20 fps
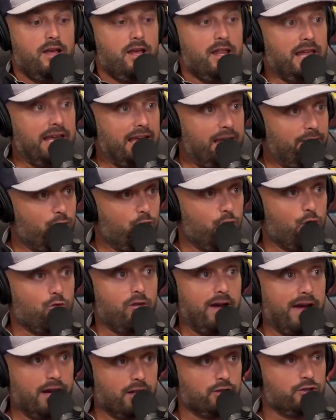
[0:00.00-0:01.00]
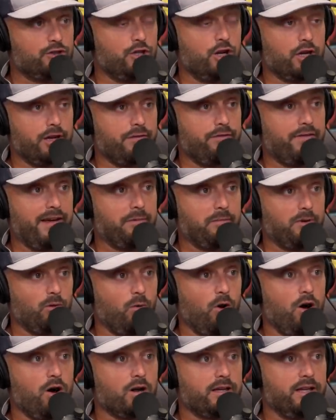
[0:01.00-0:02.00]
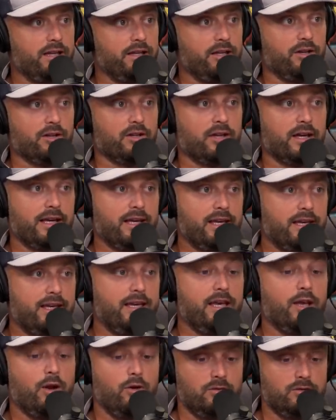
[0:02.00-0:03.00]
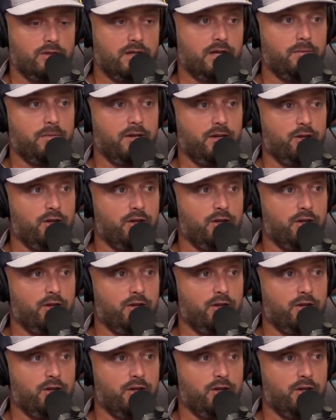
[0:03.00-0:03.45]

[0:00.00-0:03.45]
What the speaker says: like if you're a regular turkey family walking, you're like, get up, come here.